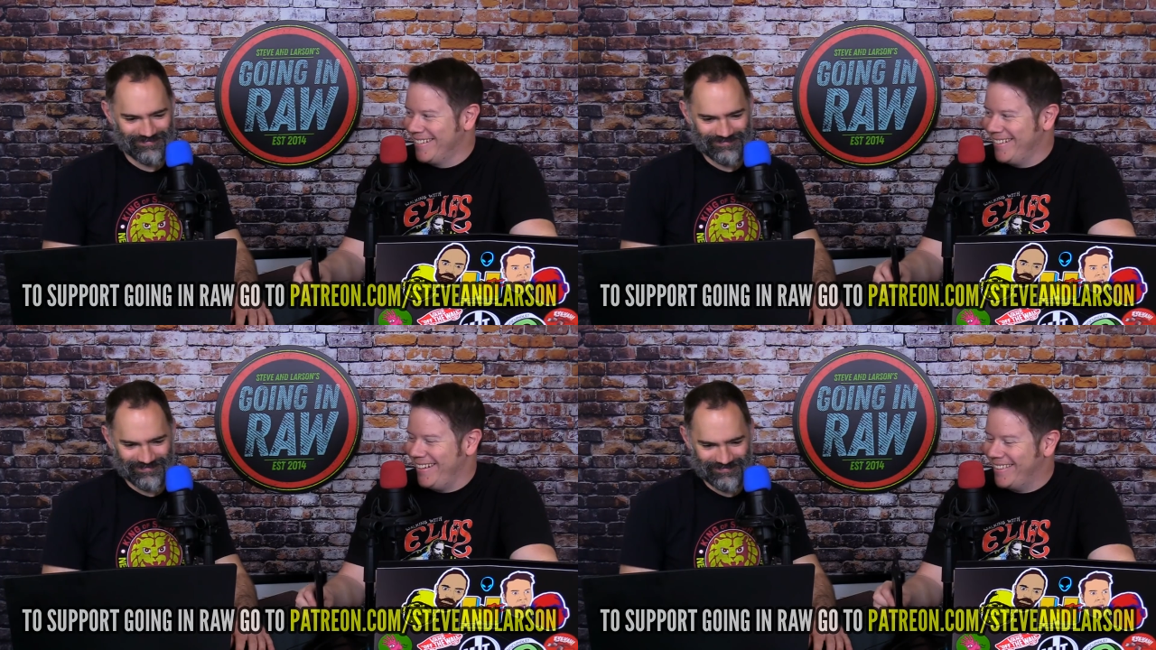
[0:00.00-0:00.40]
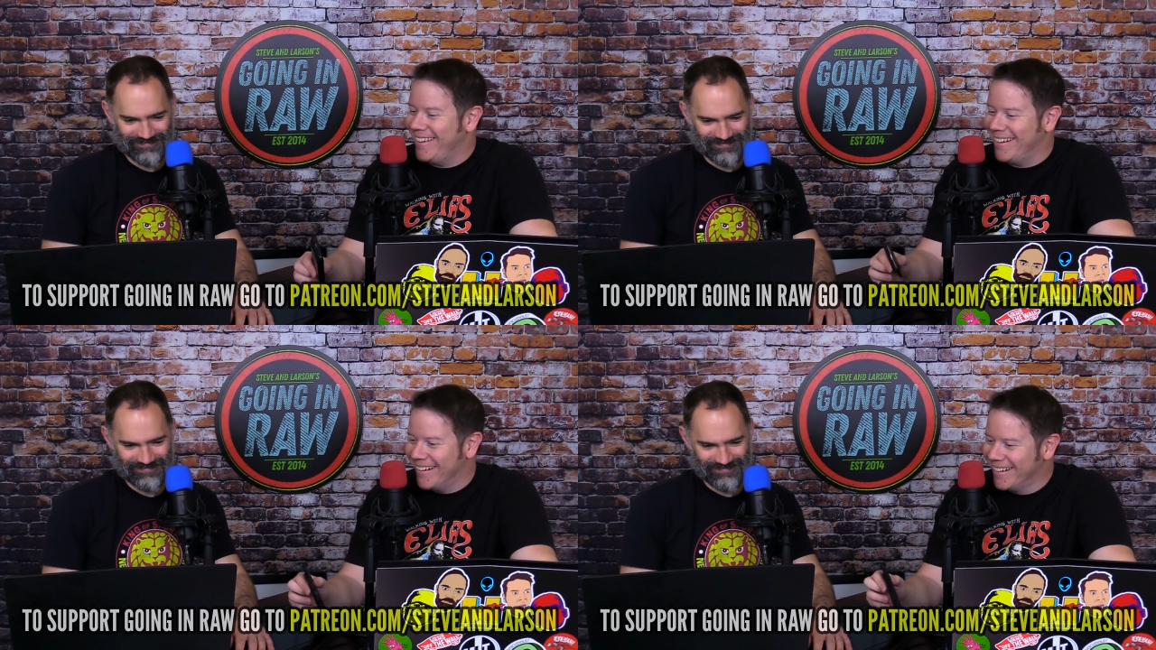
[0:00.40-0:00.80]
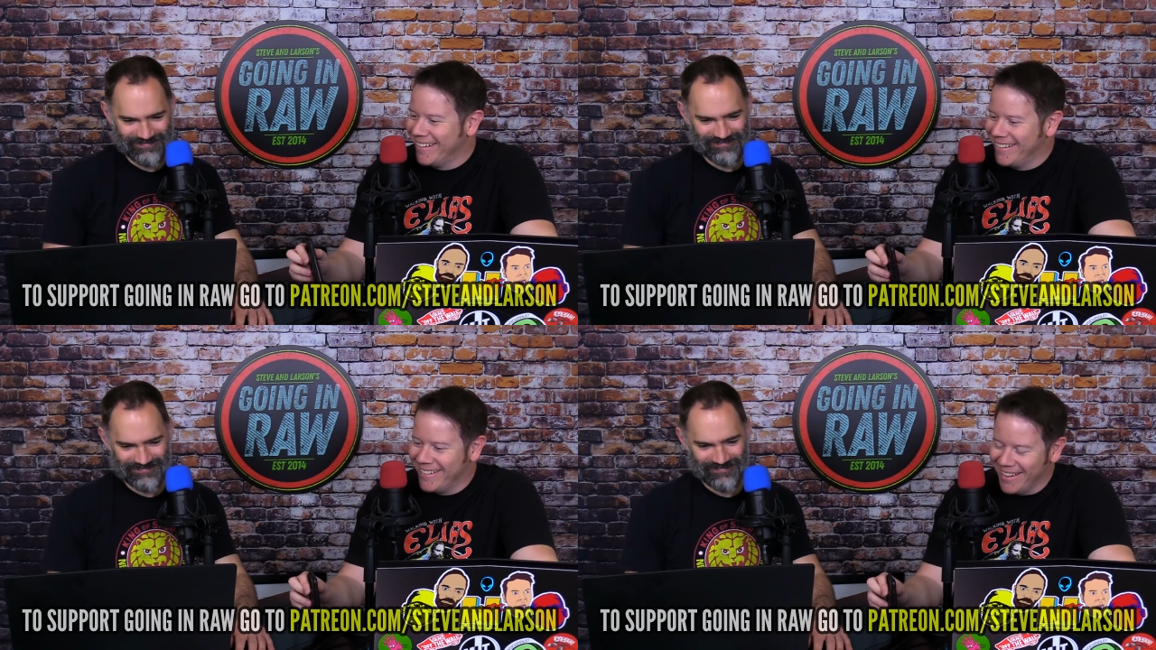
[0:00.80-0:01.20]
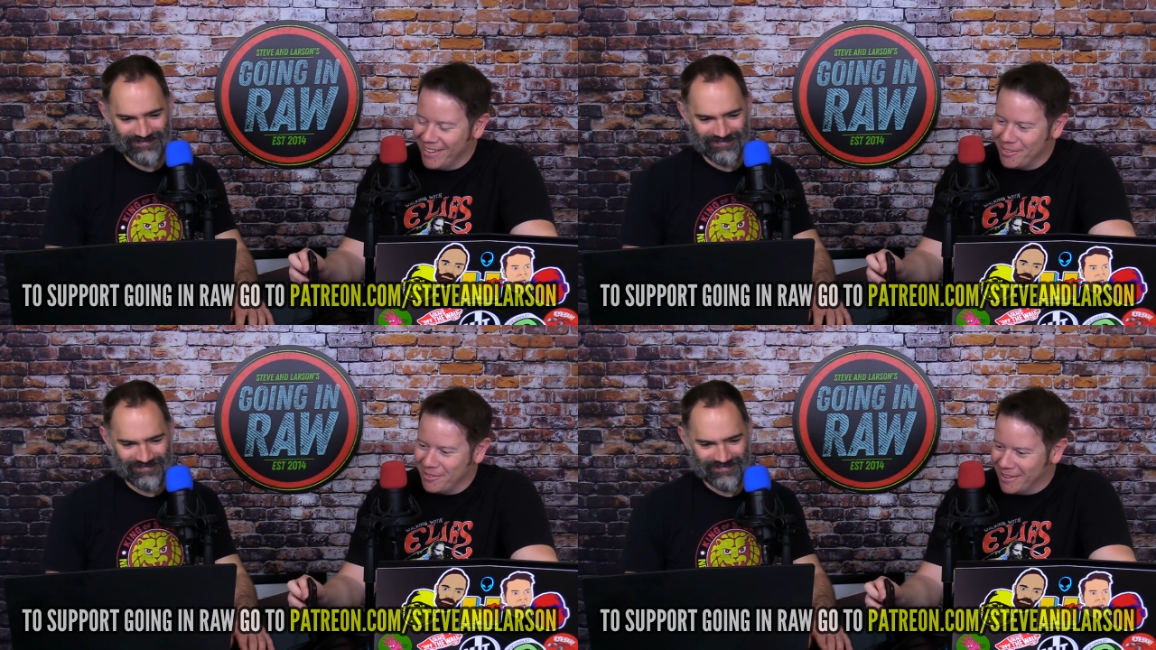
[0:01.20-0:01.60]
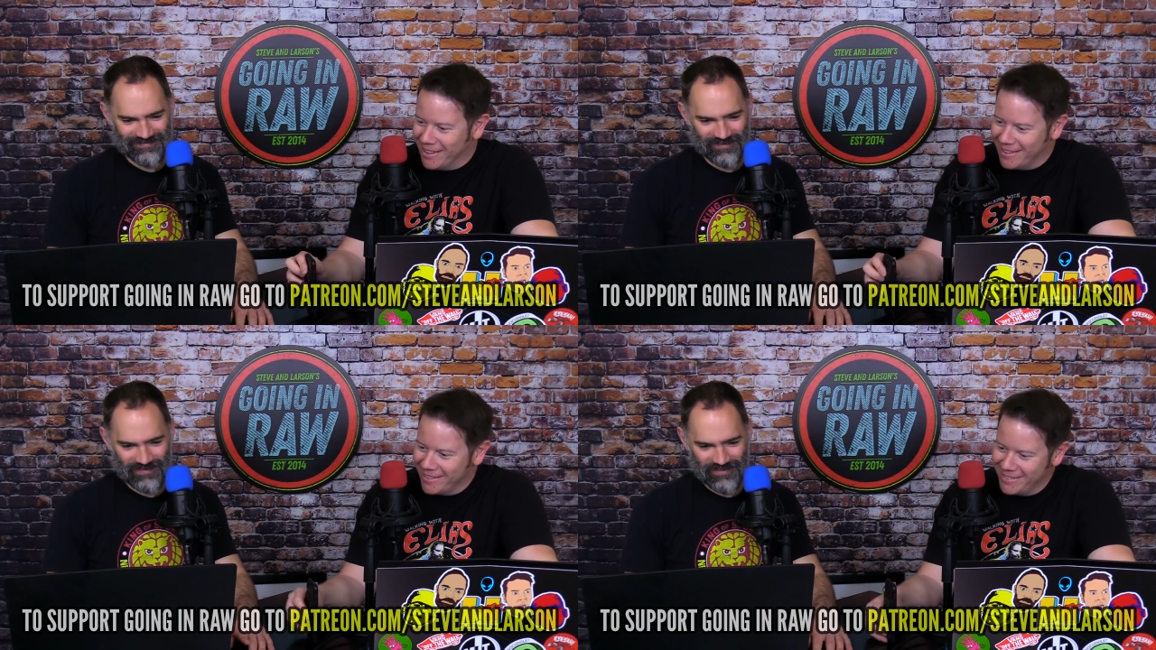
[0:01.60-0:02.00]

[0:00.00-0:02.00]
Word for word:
Speaker 1: Right there. That's who you'd like.